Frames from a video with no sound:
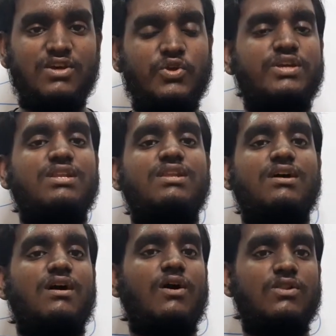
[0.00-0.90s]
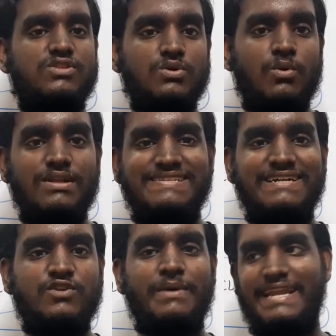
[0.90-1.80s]
you can also listen
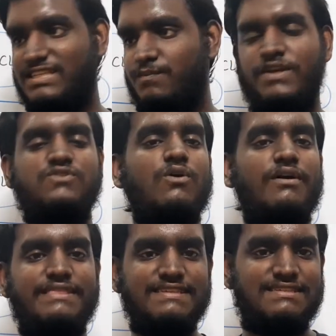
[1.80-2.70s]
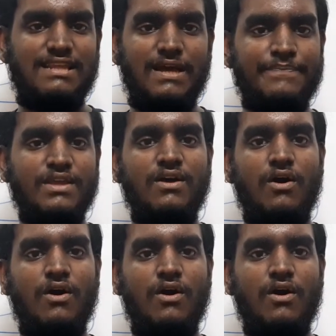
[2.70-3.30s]
to my next speech on this day,